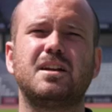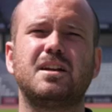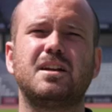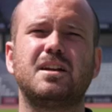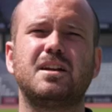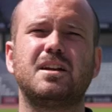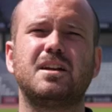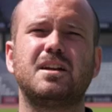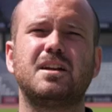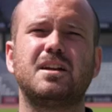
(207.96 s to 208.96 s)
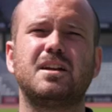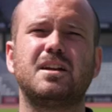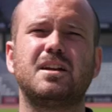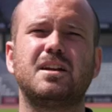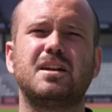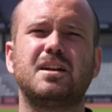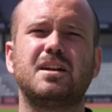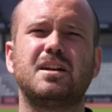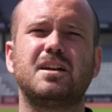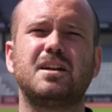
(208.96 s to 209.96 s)

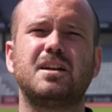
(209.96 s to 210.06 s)
Nobody speaks.